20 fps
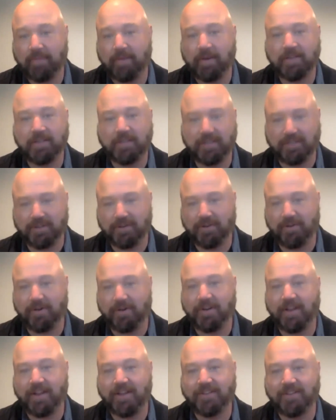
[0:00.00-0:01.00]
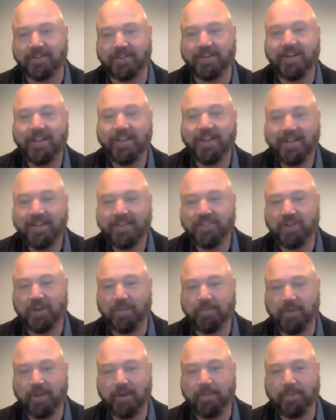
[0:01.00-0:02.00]
And I see Sonora Danzler
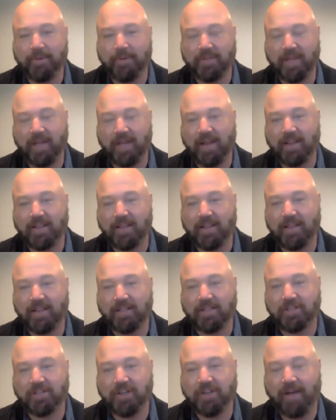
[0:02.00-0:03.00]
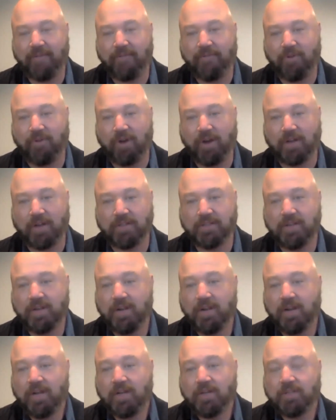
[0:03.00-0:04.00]
jumped in and put that in the chat for us.
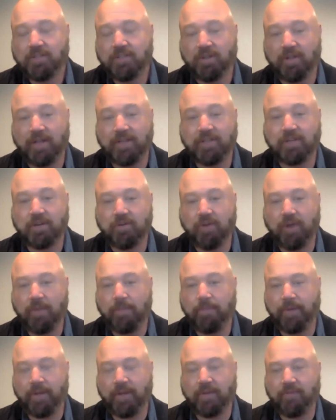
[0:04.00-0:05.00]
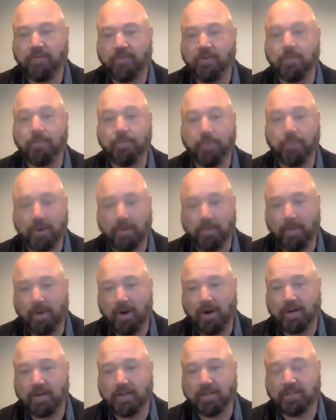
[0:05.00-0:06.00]
So that's a great place for you to
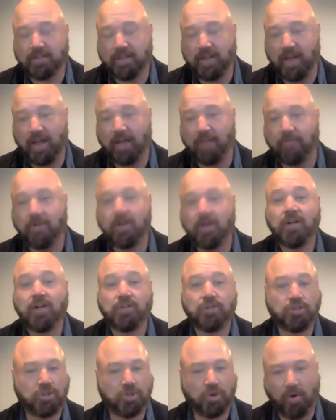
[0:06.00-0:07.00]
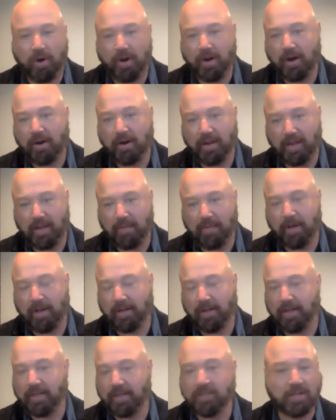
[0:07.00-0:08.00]
bookmark and save. Join our email
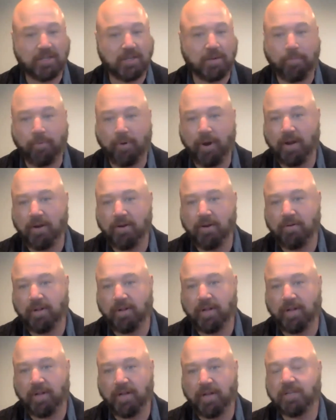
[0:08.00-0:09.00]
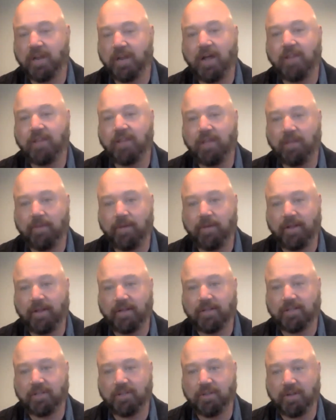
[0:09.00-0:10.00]
list. That's a brand new list. Get on the email
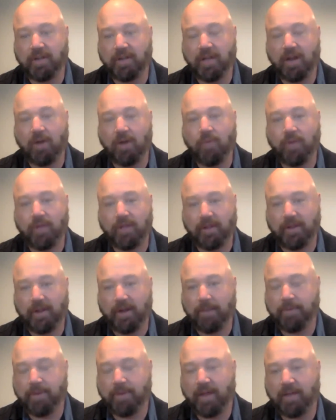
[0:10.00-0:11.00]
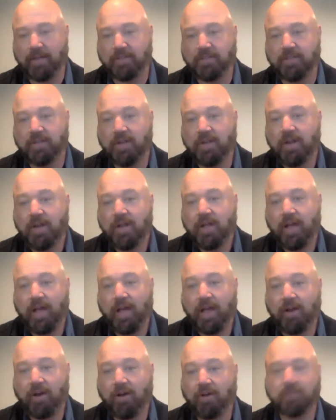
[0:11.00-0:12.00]
list so you can get our weekly updates
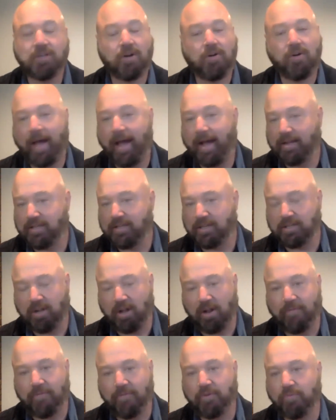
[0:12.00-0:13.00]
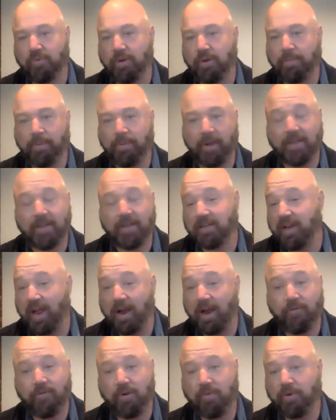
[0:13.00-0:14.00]
and also access all of the replays, and
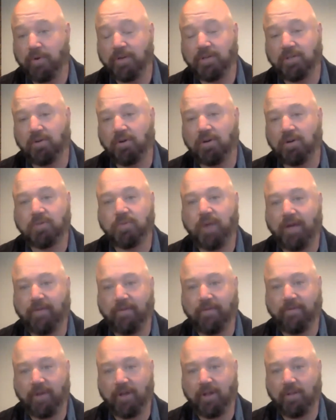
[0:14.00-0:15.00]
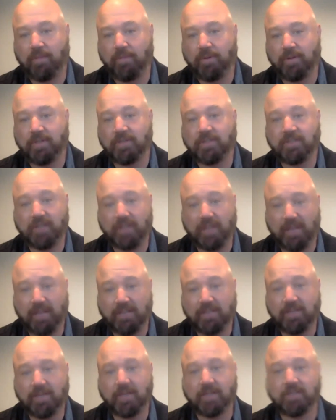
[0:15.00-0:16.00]
every resource we have available is
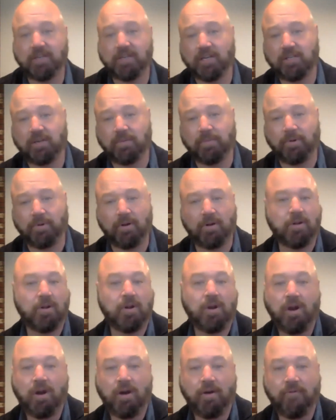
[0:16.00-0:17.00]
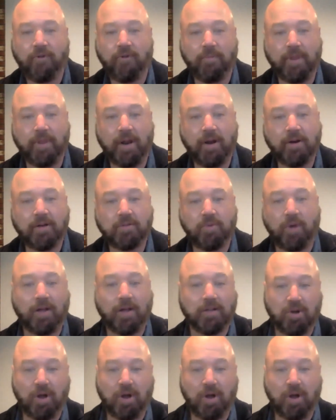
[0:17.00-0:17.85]
easily accessible from there as well.